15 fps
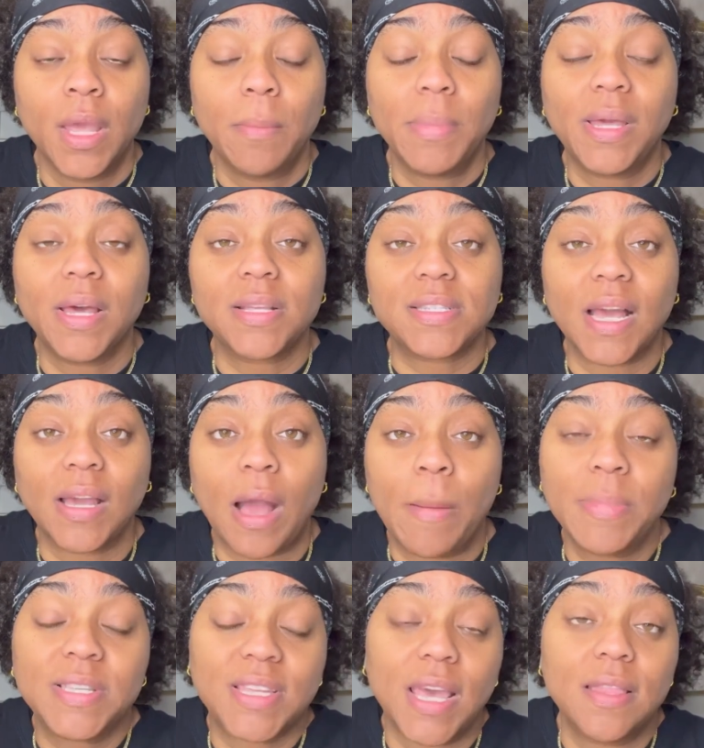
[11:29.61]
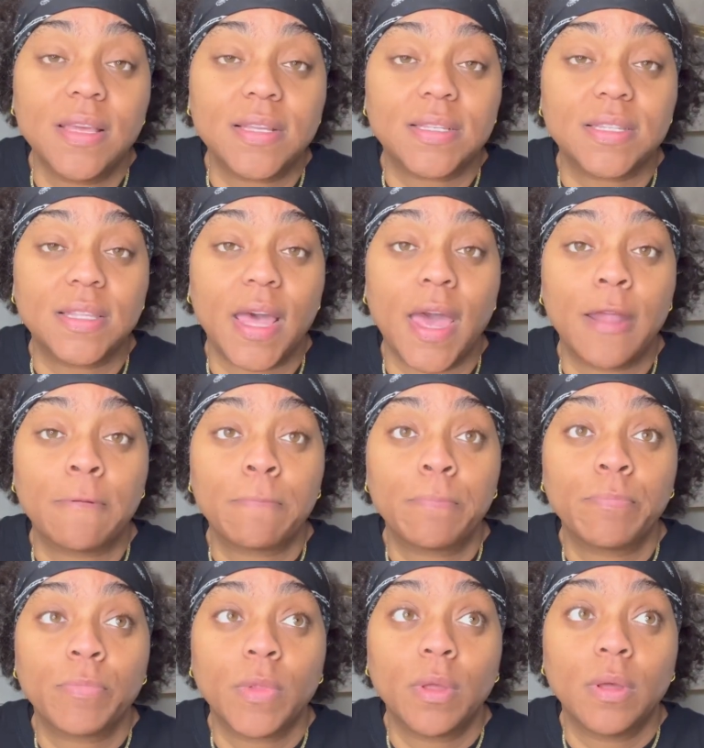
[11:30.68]
Because I'm going to say this is that
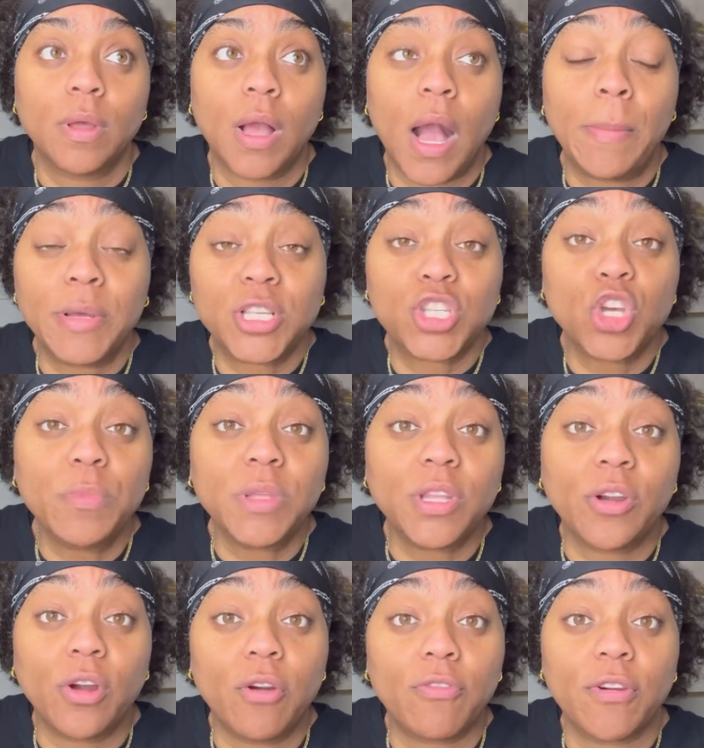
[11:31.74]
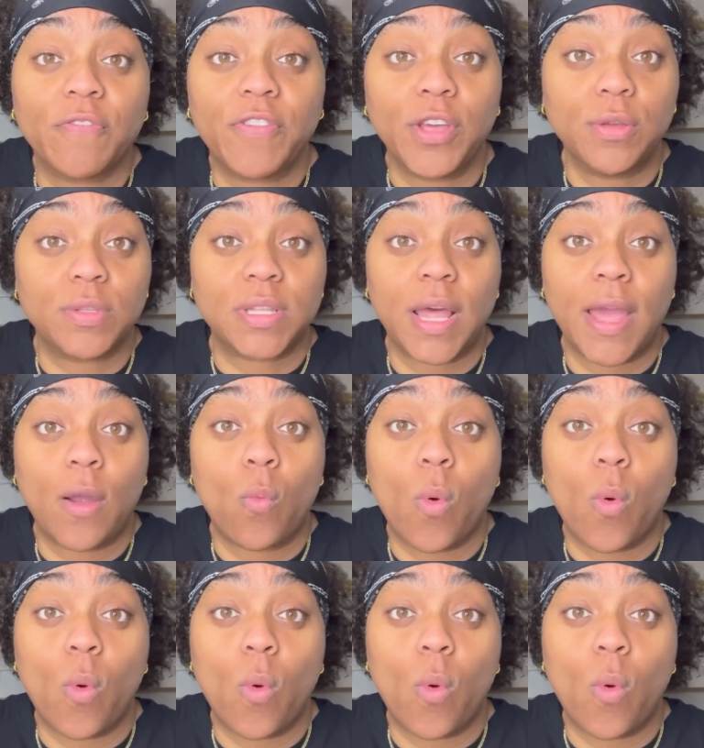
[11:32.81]
I'm assuming the girlfriend feels like,